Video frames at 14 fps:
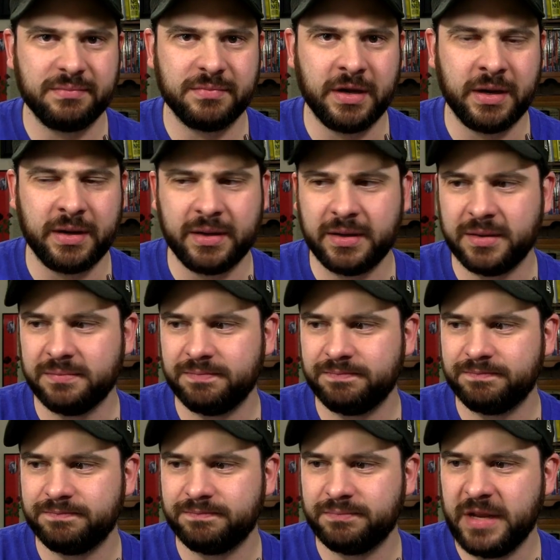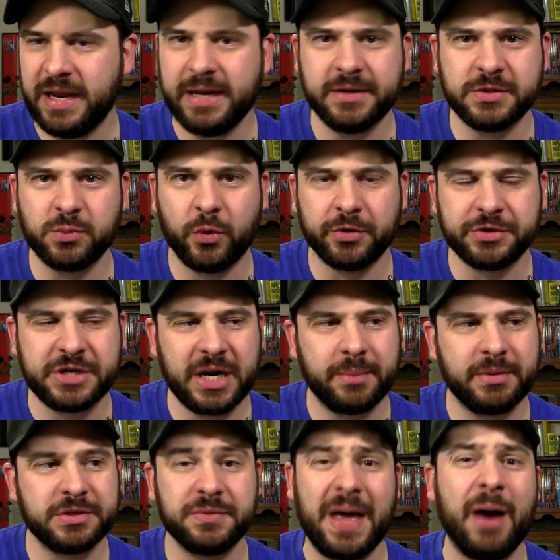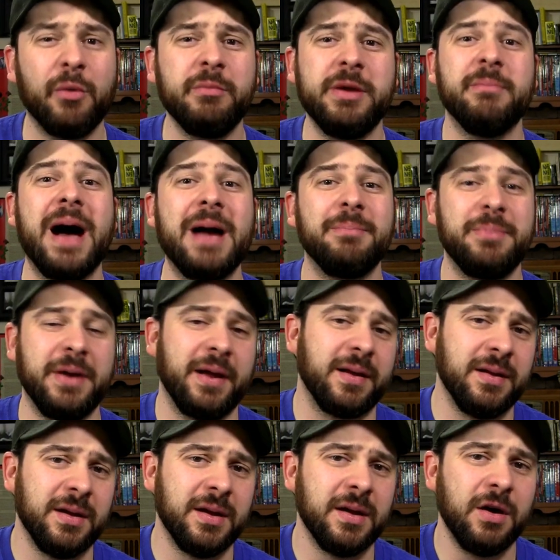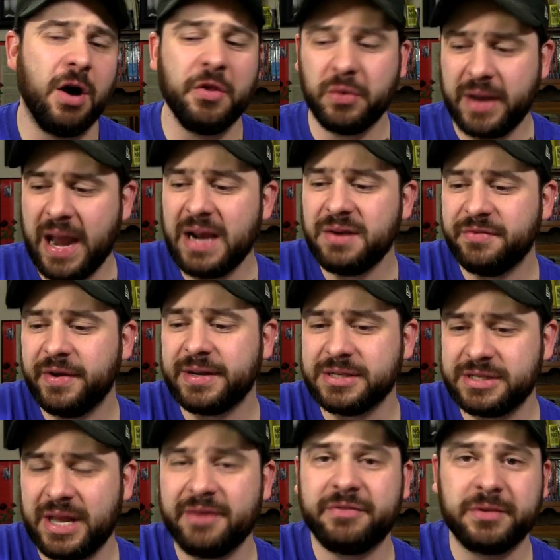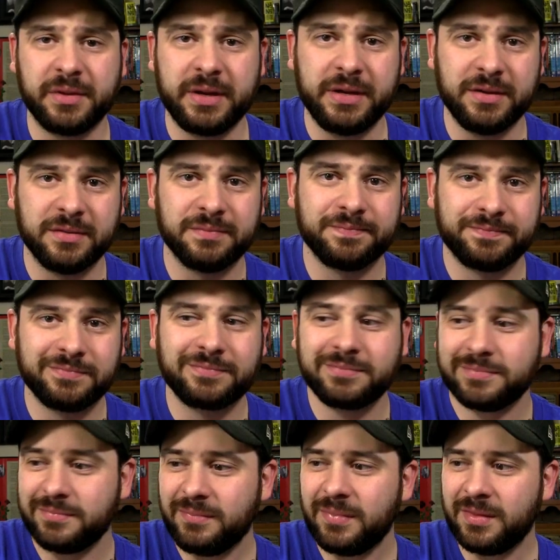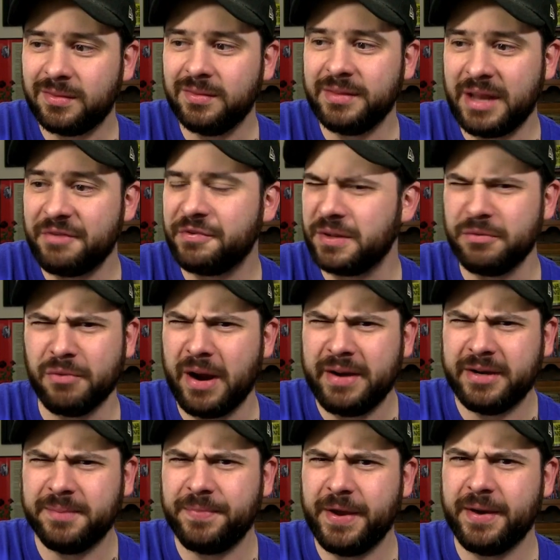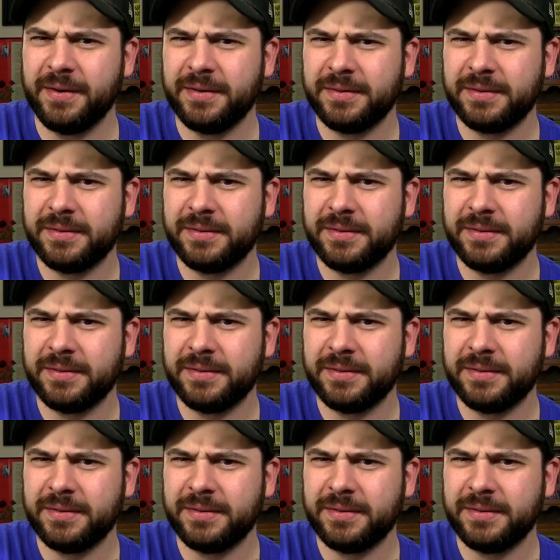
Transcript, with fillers: uh, heat as world champion. So that would be my pick. Although Katie Vick is definitely, definitely right up there.